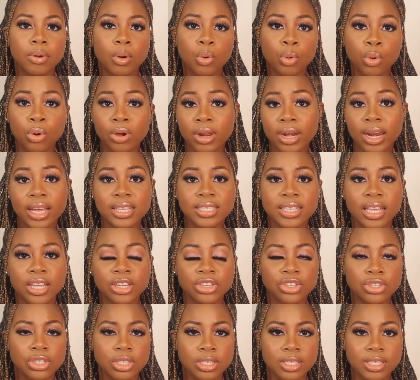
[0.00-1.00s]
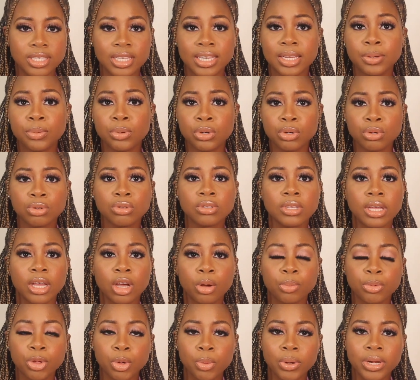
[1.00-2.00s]
organizations, and it would also
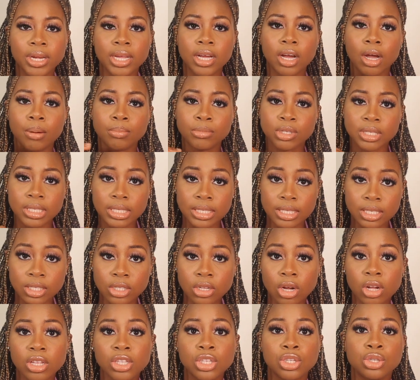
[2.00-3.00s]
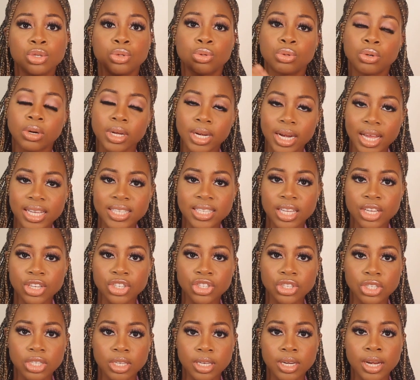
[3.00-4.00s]
help you when it comes to starting your
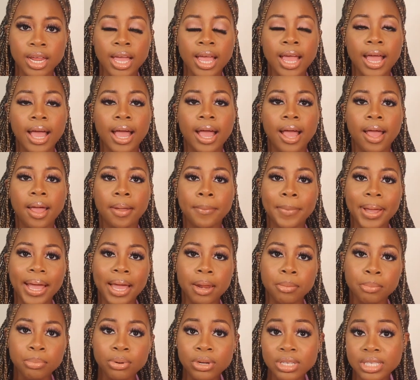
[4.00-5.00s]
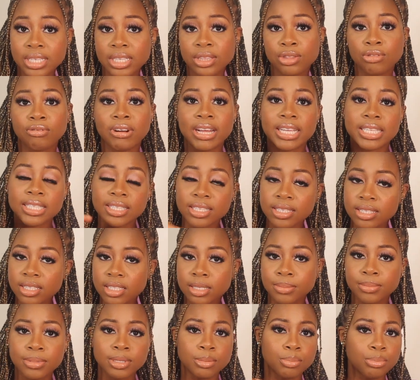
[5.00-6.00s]
organization and putting the right
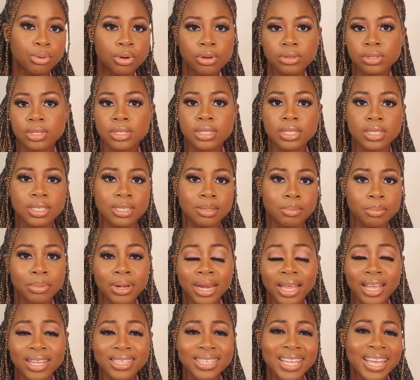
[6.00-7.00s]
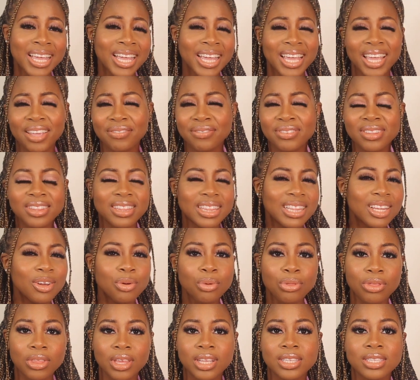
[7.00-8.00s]
systems and processes in place, even
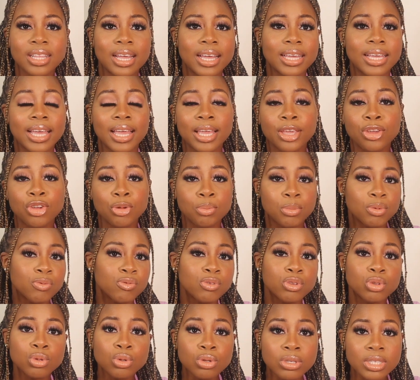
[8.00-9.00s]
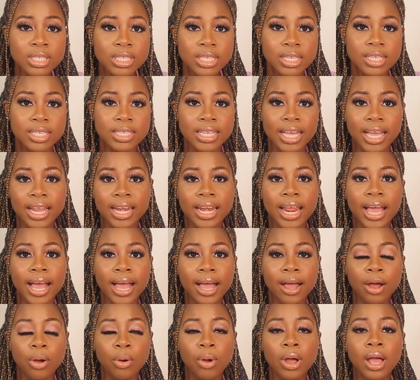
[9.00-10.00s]
little things like human resources and
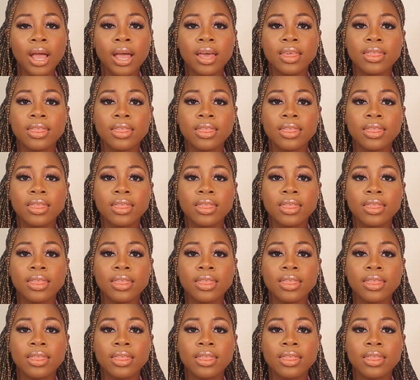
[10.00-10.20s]
how